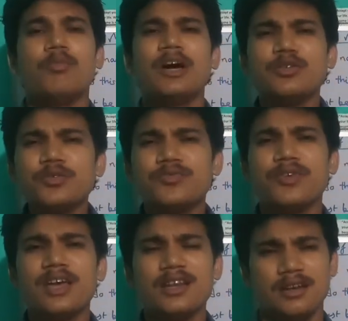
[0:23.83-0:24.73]
When we
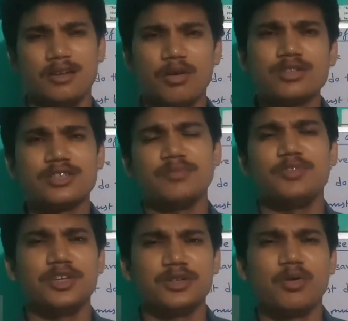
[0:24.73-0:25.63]
fail on
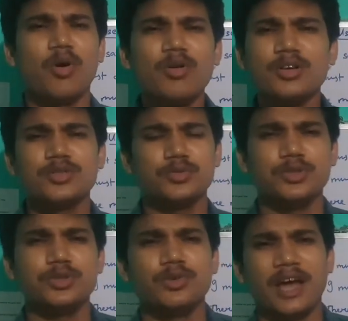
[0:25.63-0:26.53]
something, always
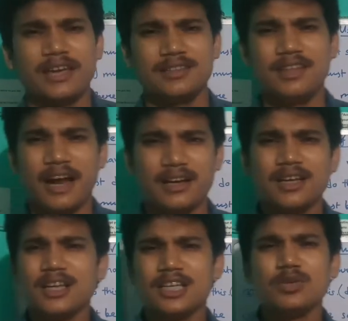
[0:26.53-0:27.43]
we do like that.
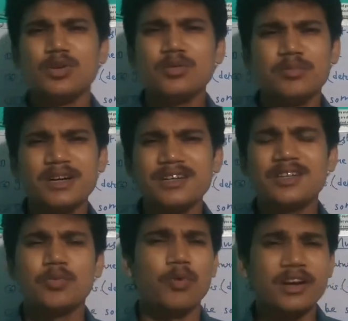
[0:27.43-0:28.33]
You know, but
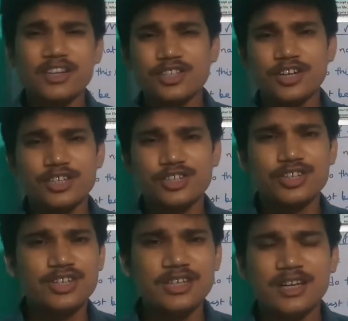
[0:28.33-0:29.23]
what is
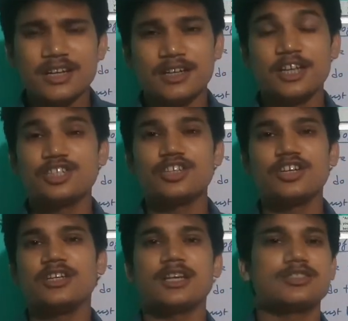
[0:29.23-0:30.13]
destiny?
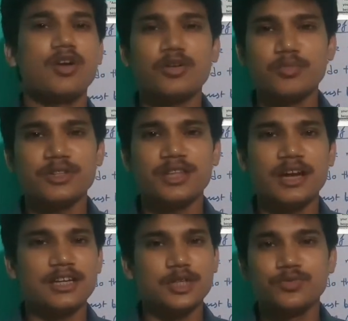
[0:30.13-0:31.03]
Destiny does not mean
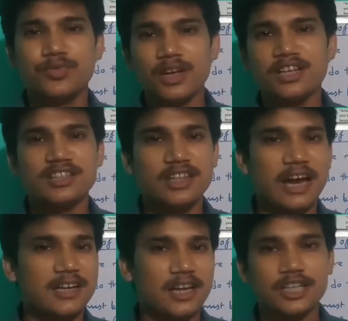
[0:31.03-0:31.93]
that you fail in
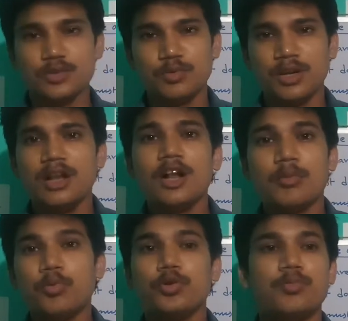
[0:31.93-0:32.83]
that and you will
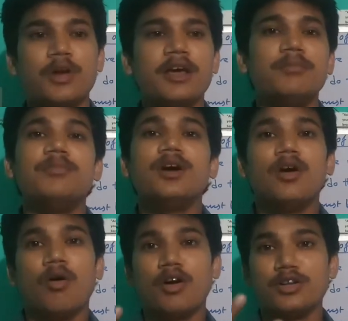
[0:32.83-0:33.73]
put blame
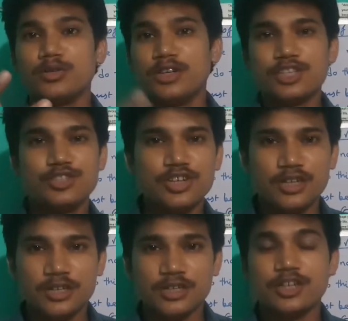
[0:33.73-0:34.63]
on your
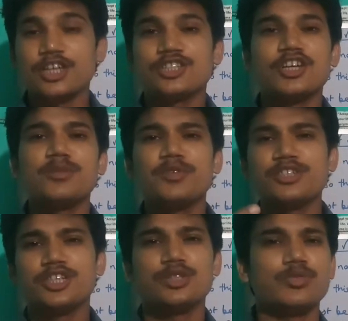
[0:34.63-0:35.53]
destiny. Destiny
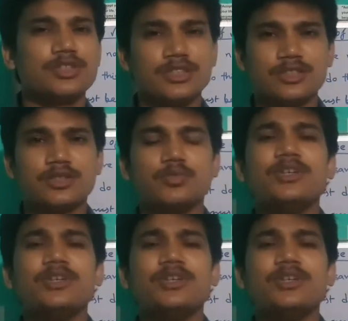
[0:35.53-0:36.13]
means situations.